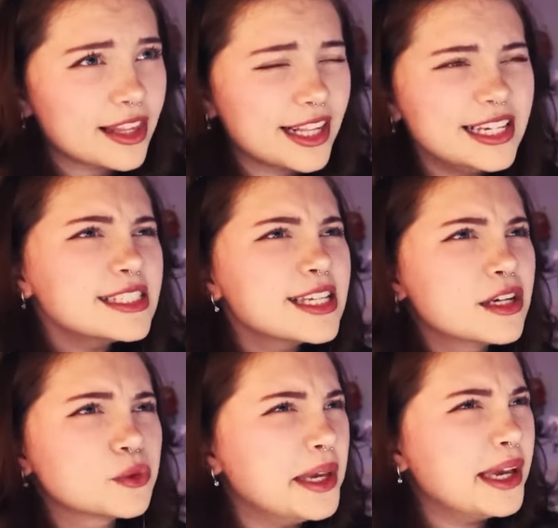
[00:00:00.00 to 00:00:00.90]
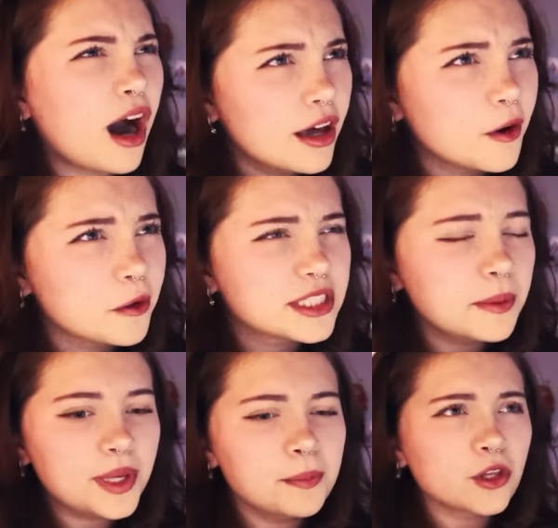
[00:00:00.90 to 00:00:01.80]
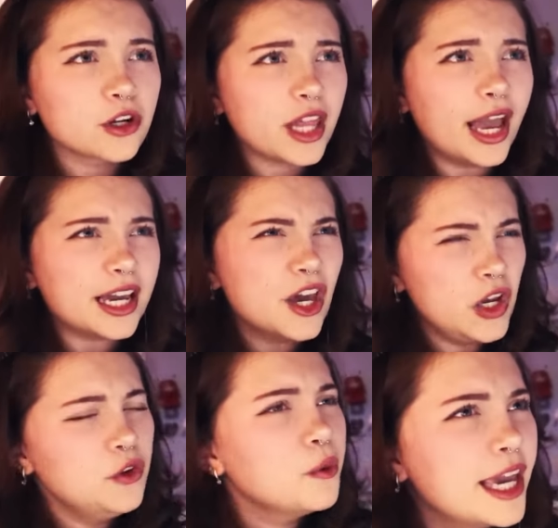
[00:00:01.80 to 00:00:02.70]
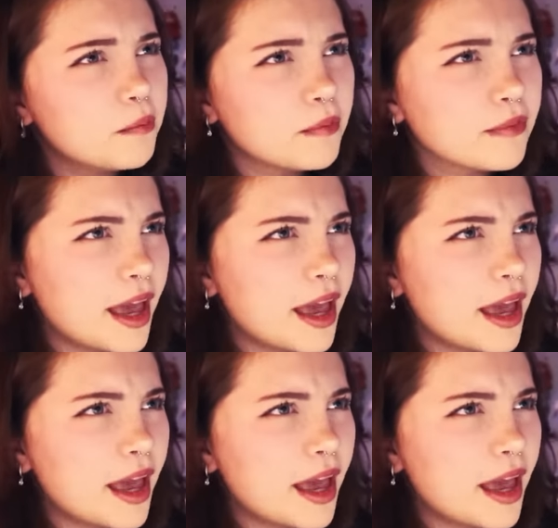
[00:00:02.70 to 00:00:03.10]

He says we cuddled, and people are like, you can't get